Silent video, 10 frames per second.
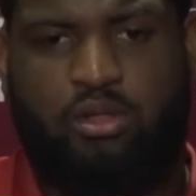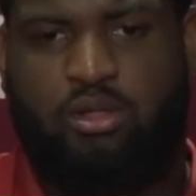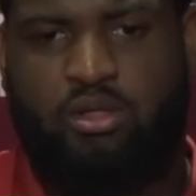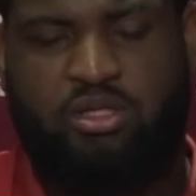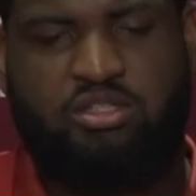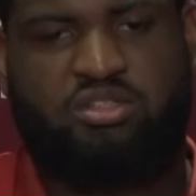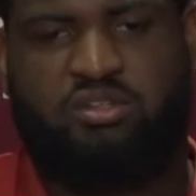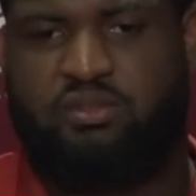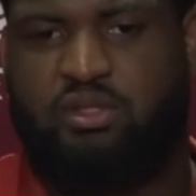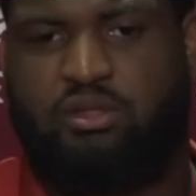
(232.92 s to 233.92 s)
each and
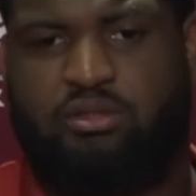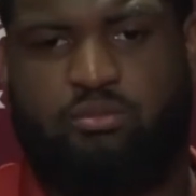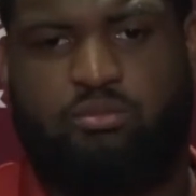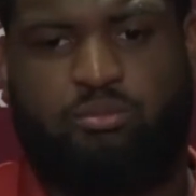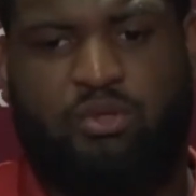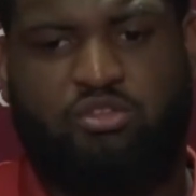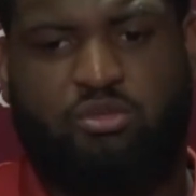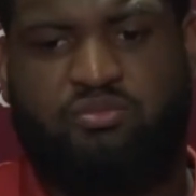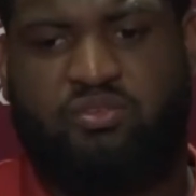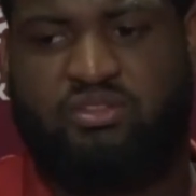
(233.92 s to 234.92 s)
every day to make sure
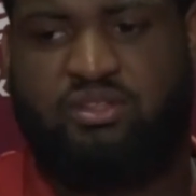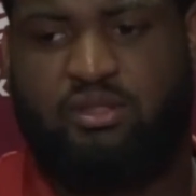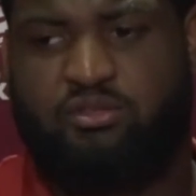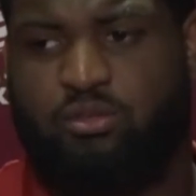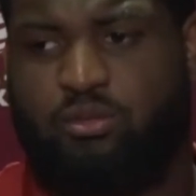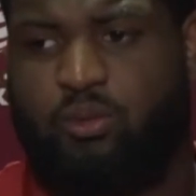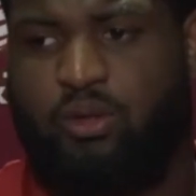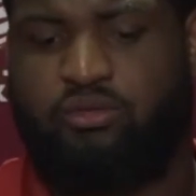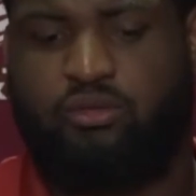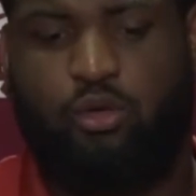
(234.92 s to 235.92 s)
we fix that. So
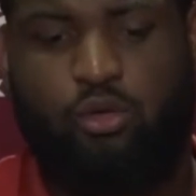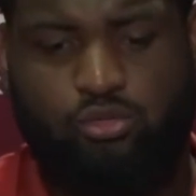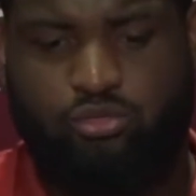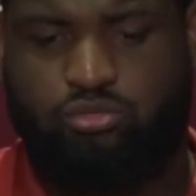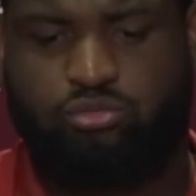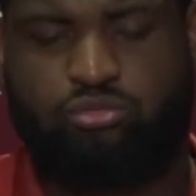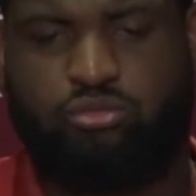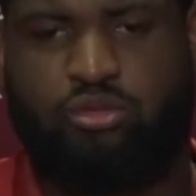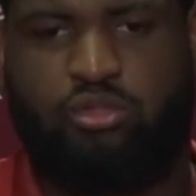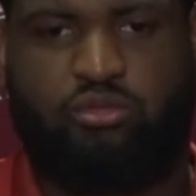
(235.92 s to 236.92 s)
as a whole,
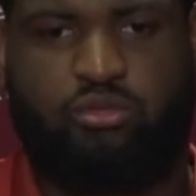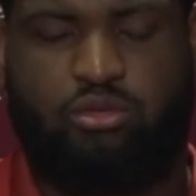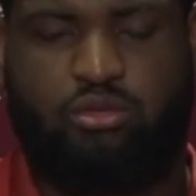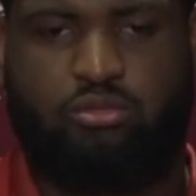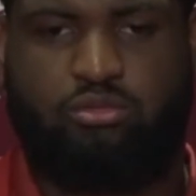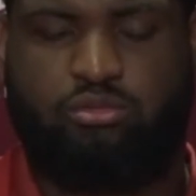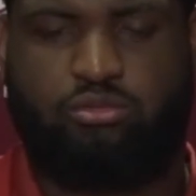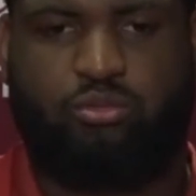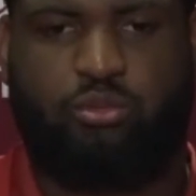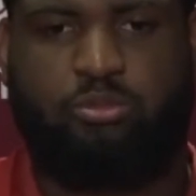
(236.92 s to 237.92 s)
just, you know,
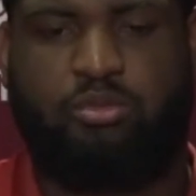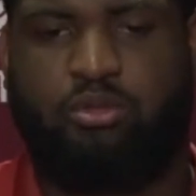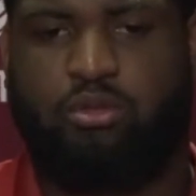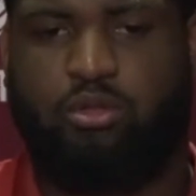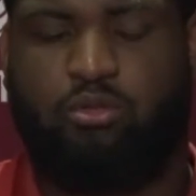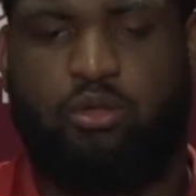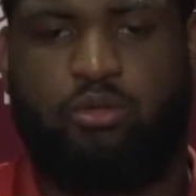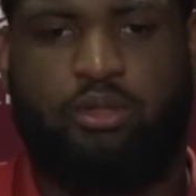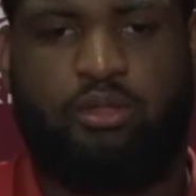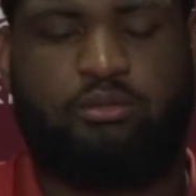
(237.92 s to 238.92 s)
we could be a great
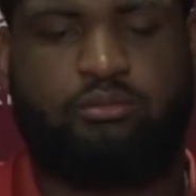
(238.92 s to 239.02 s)
O-line.